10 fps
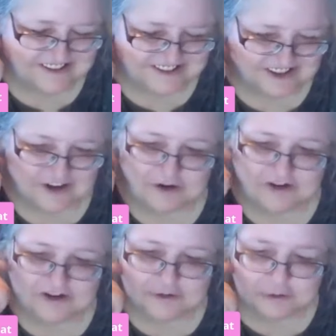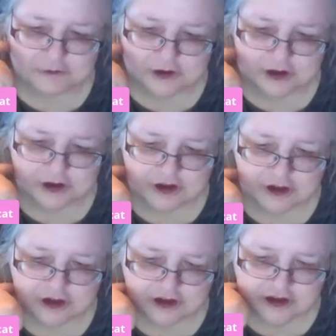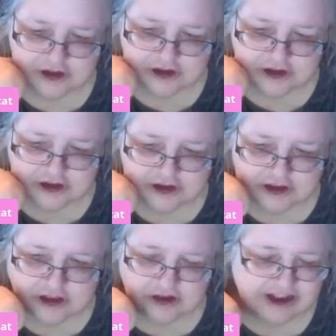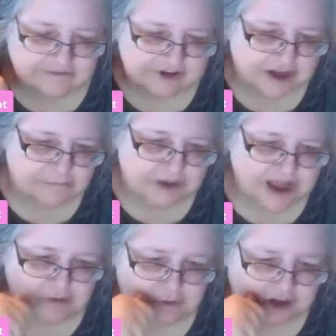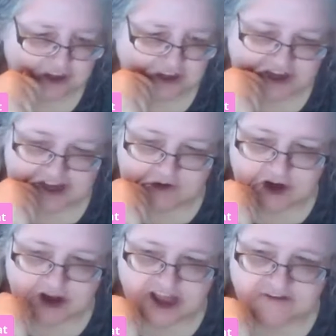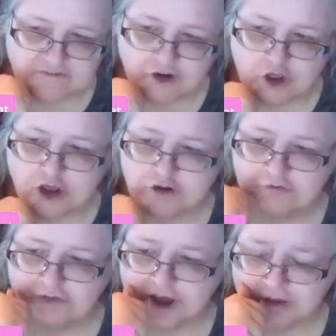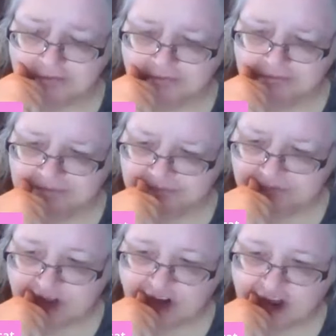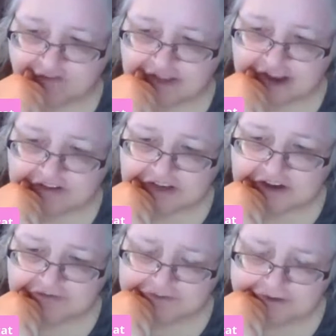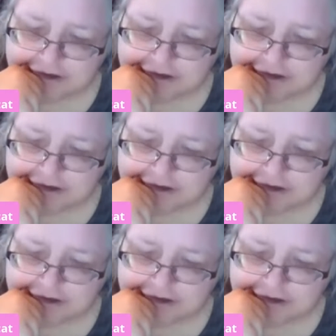share yours too. I'll have to get back to it a little later. I have a lot of things I've